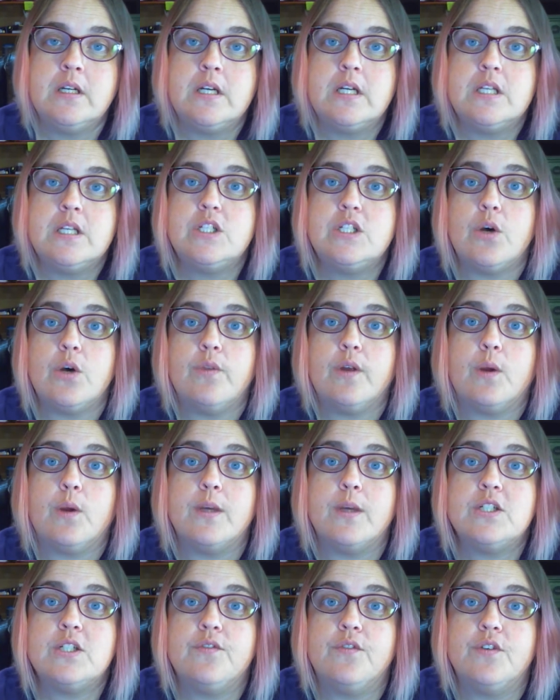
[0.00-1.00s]
So the
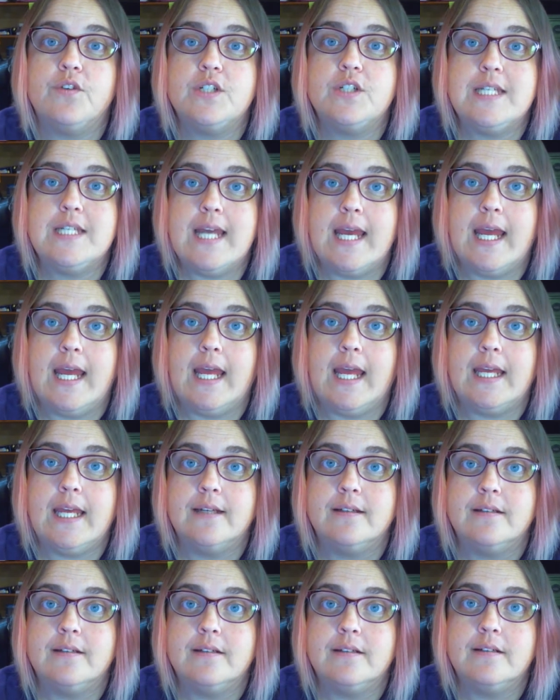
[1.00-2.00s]
question for today,
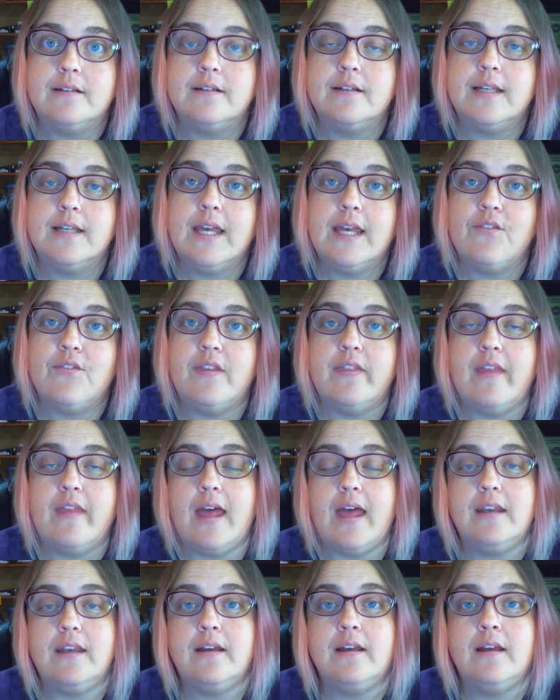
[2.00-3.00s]
given
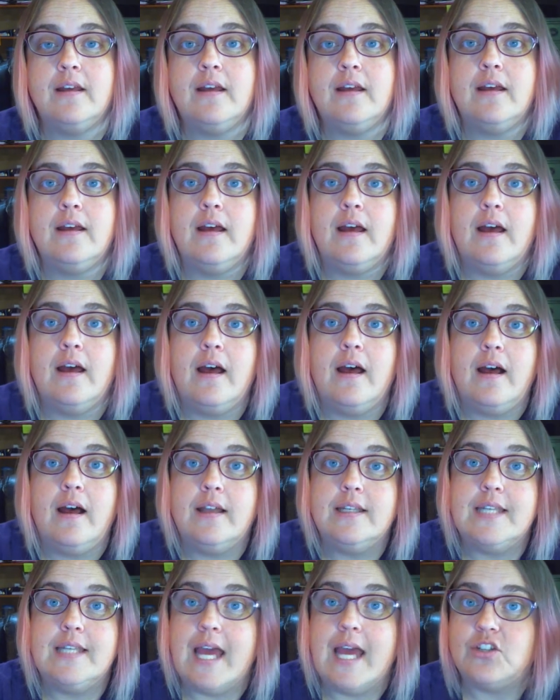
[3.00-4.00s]
that
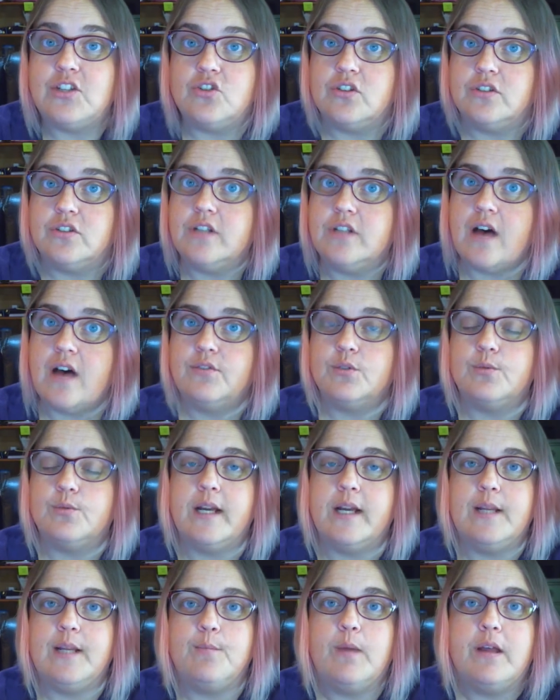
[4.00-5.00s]
National Novel
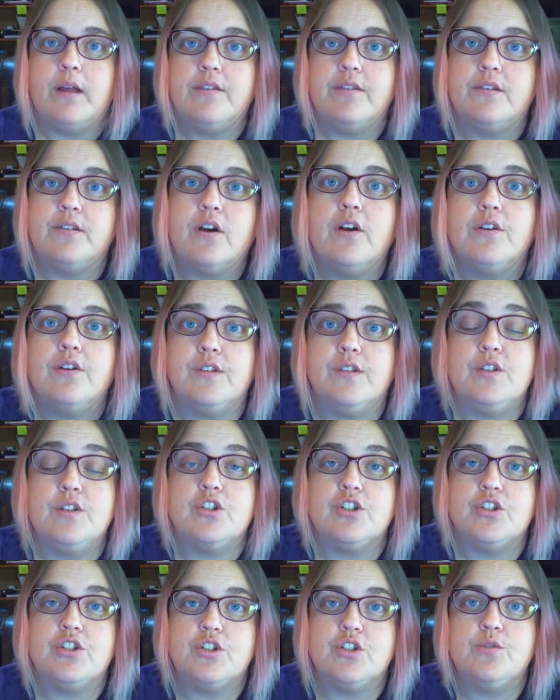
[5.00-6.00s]
Writing Month starts in
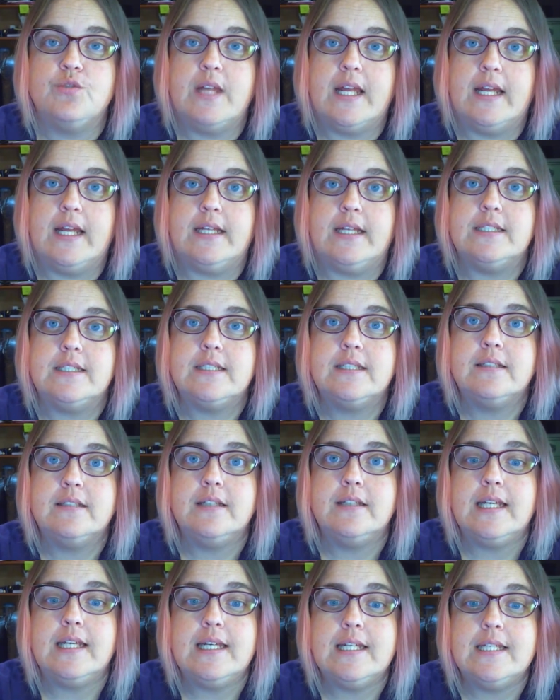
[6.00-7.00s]
just 2 days,
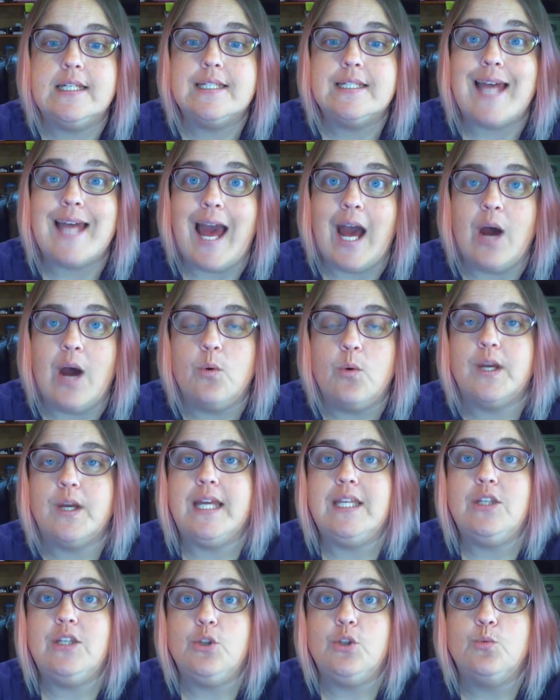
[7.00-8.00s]
is how
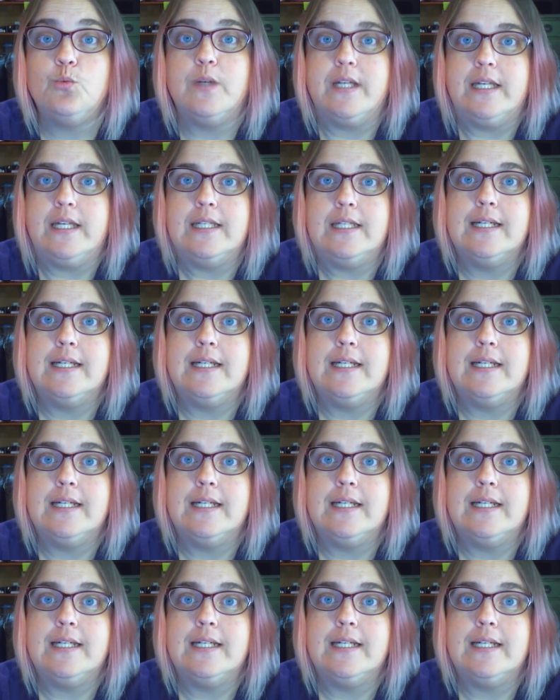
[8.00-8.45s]
can you win